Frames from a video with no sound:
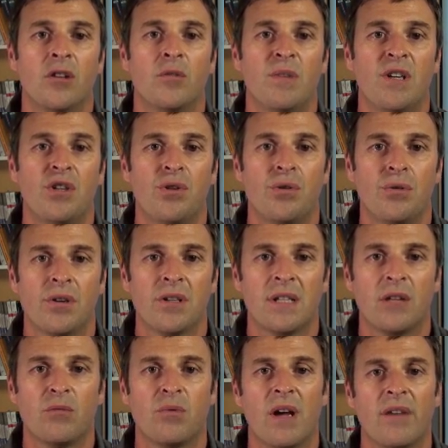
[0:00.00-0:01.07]
to be sure
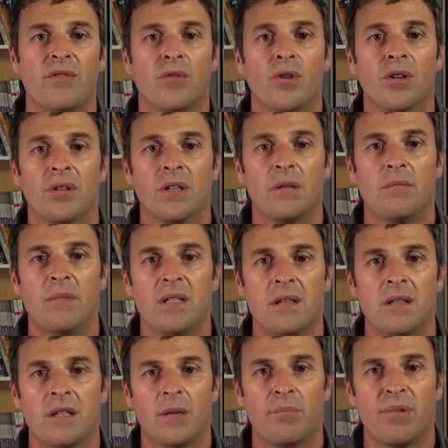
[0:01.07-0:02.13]
that we have not
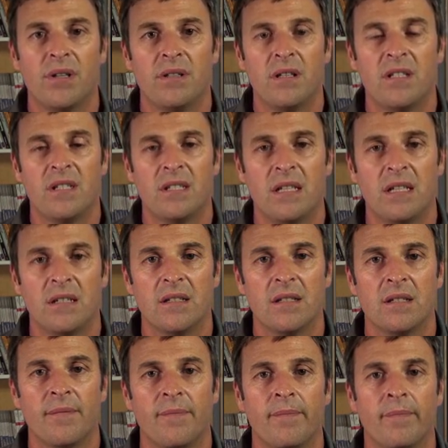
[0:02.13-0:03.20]
misinterpreted
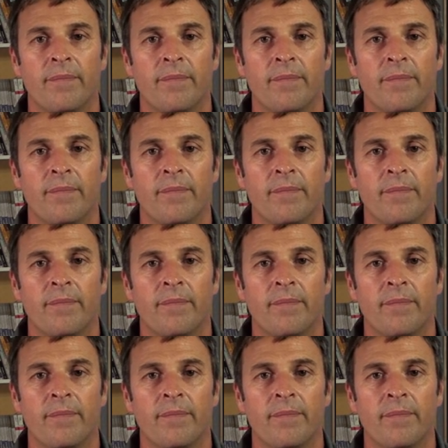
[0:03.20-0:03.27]
things.